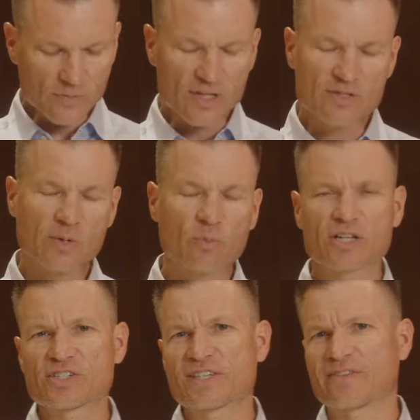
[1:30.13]
some
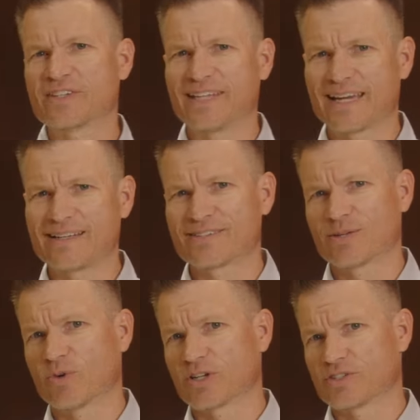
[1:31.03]
watches have a date,
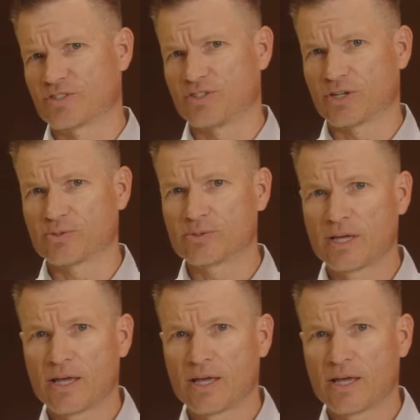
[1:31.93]
some watches don't.